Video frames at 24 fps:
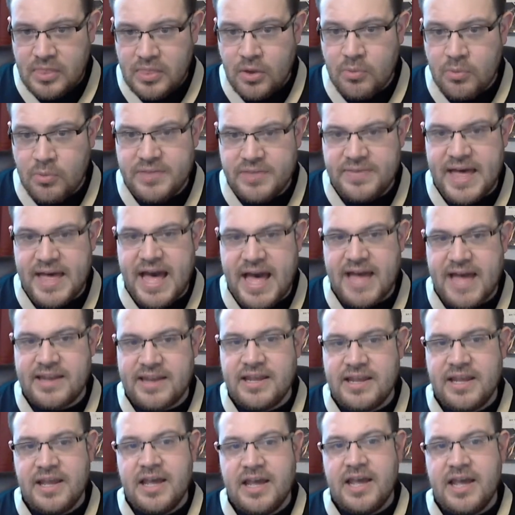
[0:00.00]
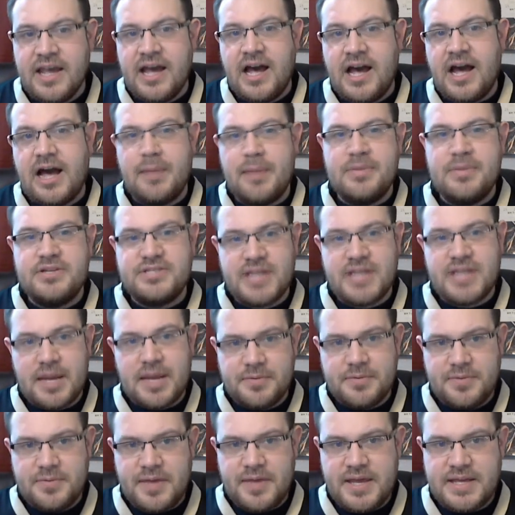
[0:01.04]
that. But there's a
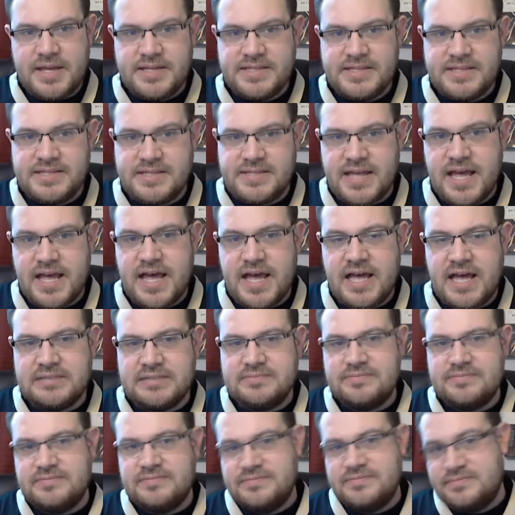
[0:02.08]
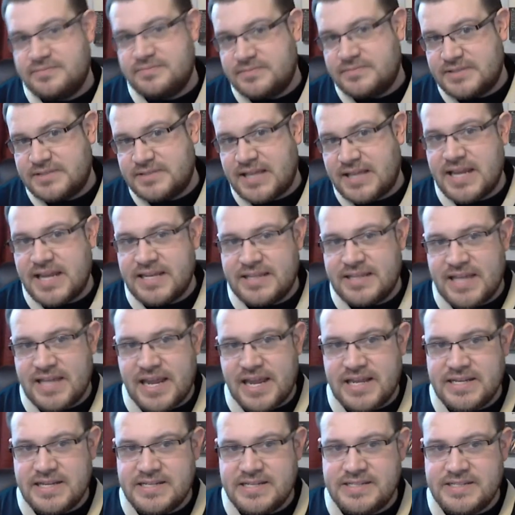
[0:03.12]
couple things that I
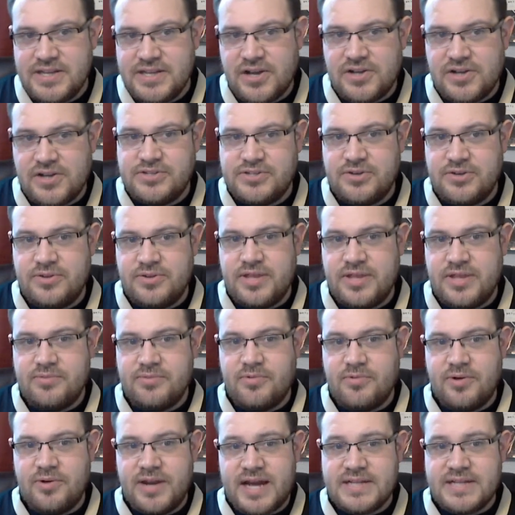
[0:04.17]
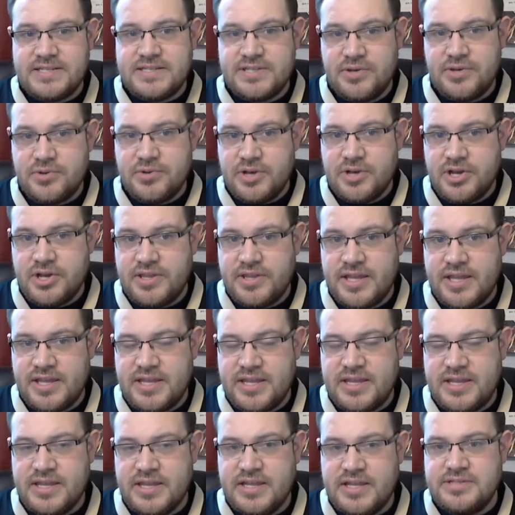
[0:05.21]
did see also that were not so good that
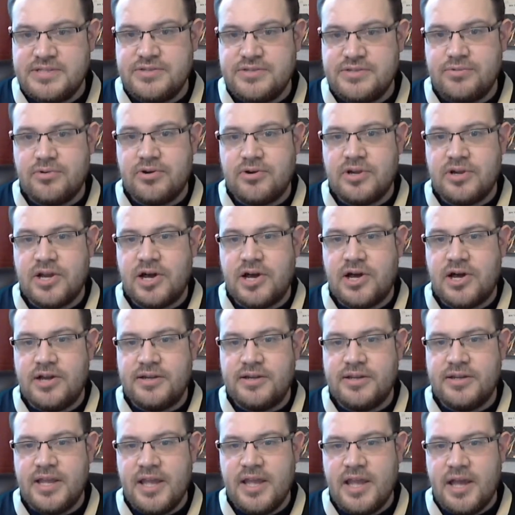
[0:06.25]
he needs to work on.